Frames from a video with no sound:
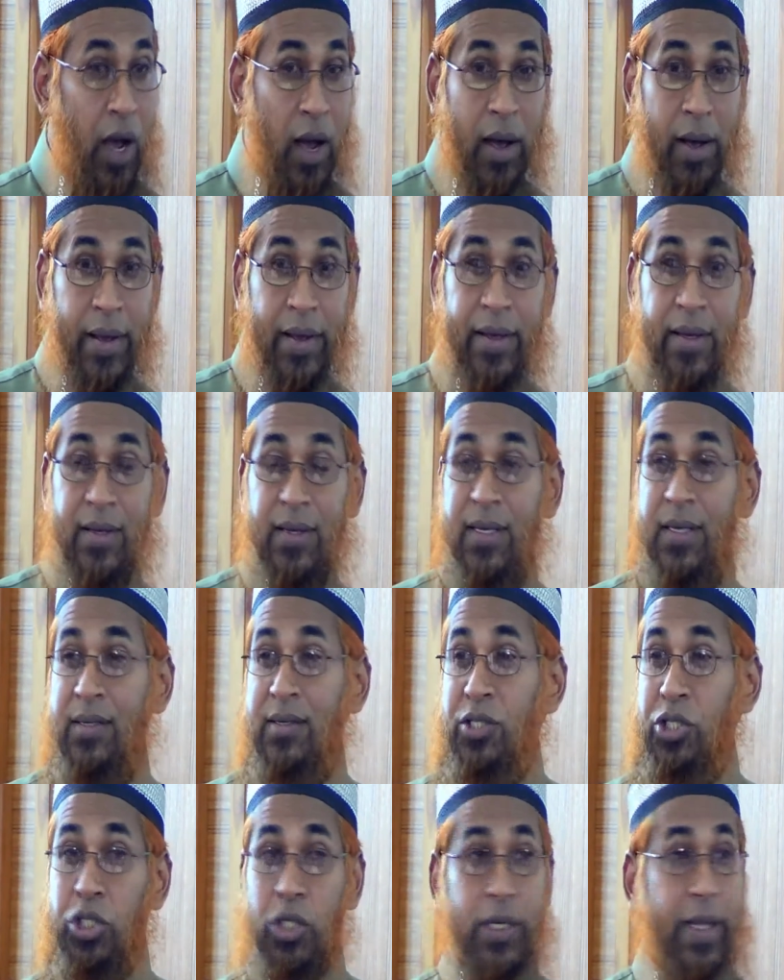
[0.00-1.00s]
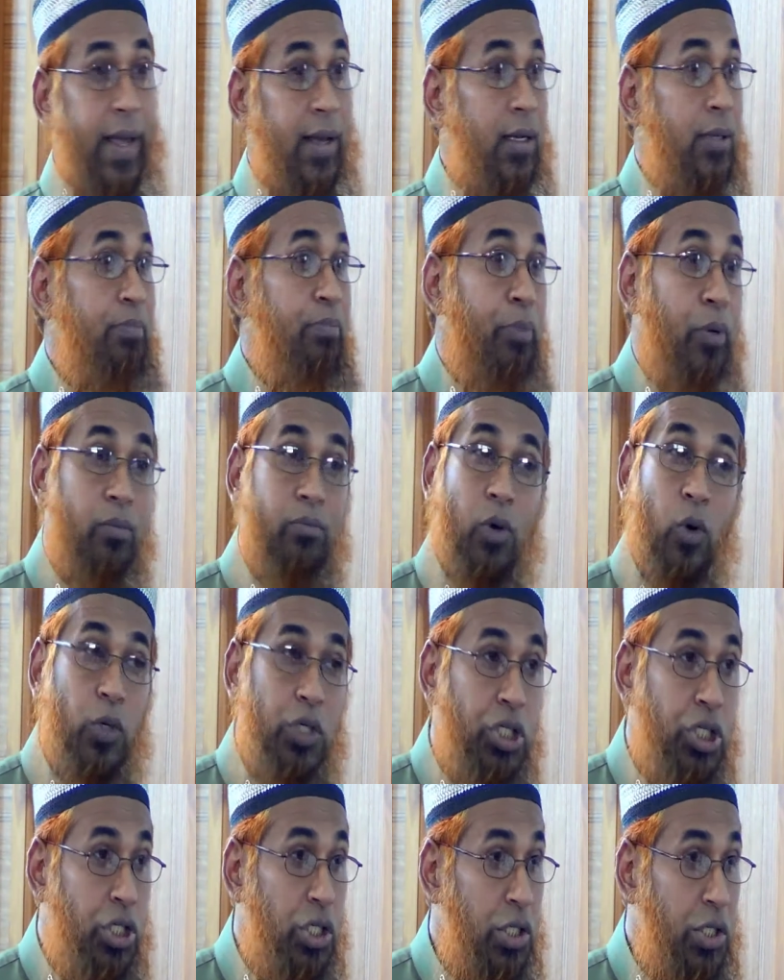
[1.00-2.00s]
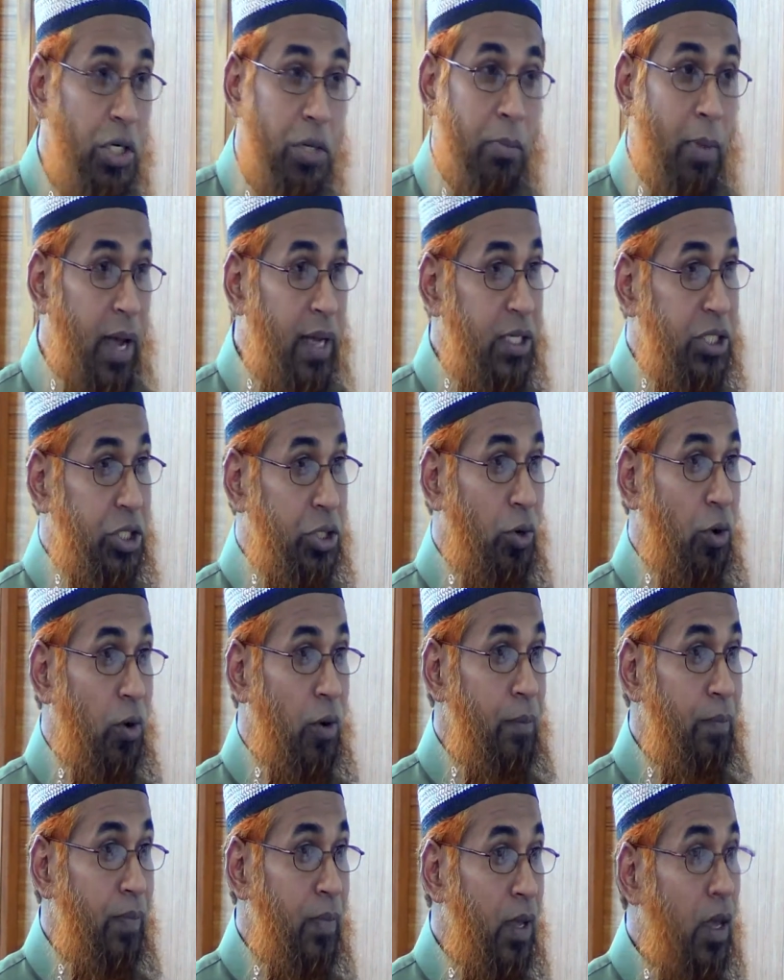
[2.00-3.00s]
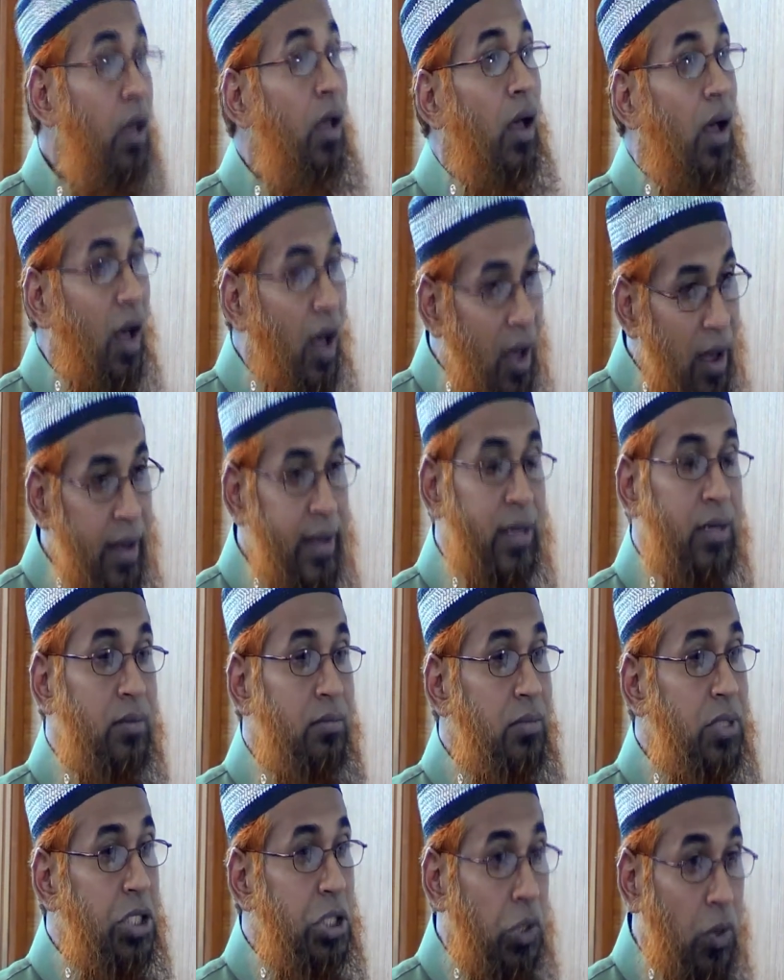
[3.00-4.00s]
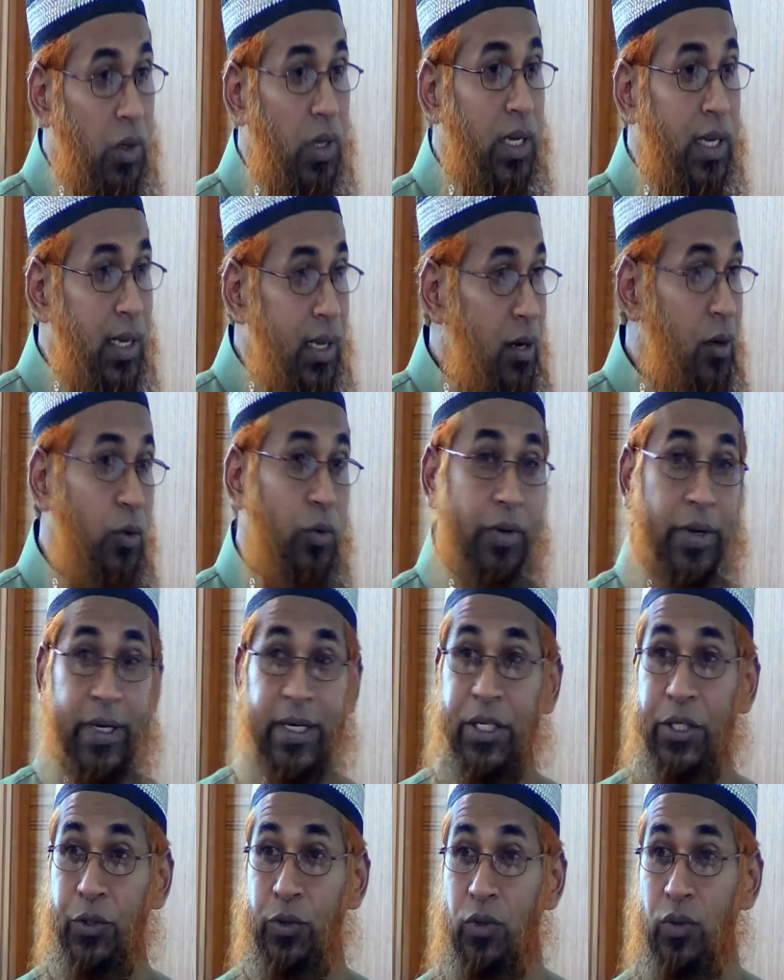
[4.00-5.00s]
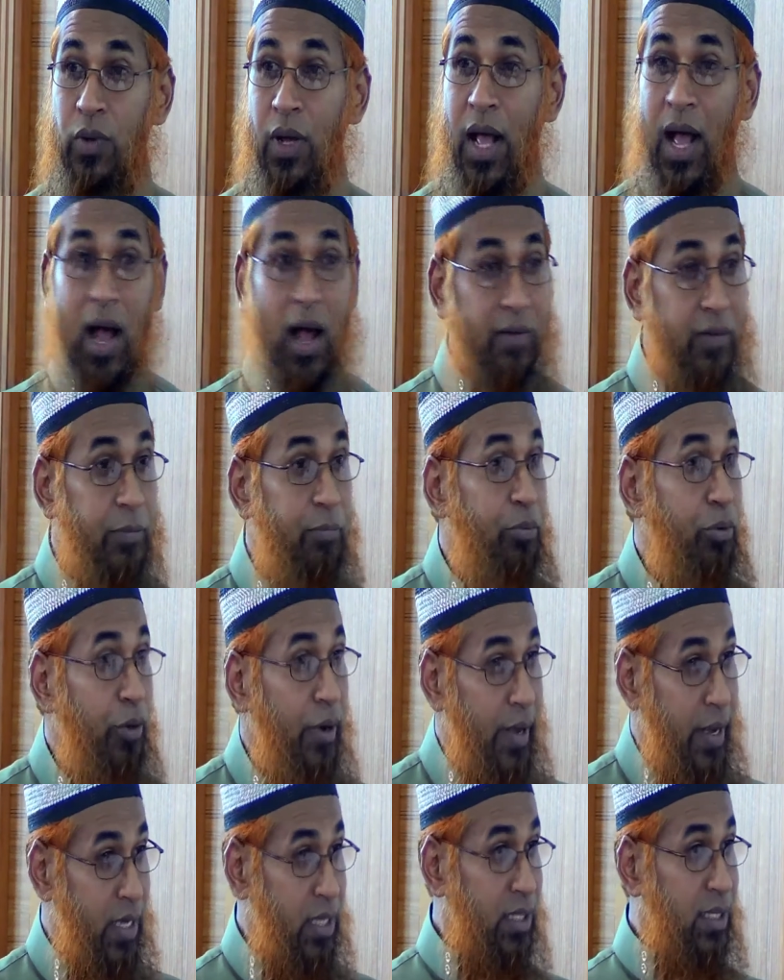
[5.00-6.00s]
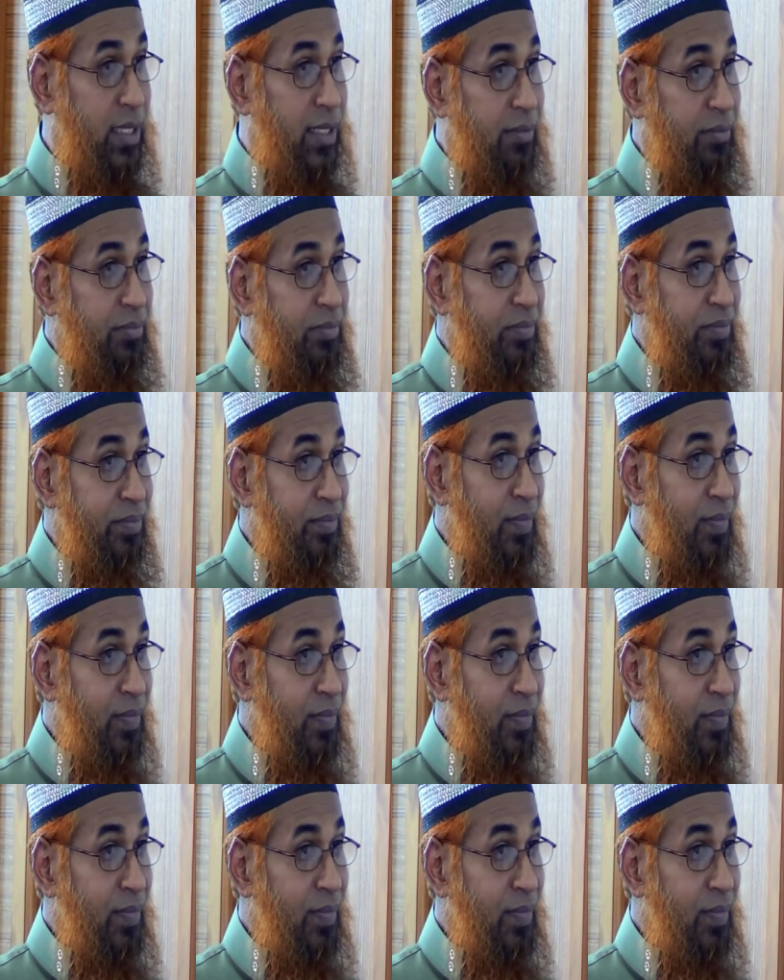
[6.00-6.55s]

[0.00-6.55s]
I should get a promotion in my job, I am surely going to have a prayers.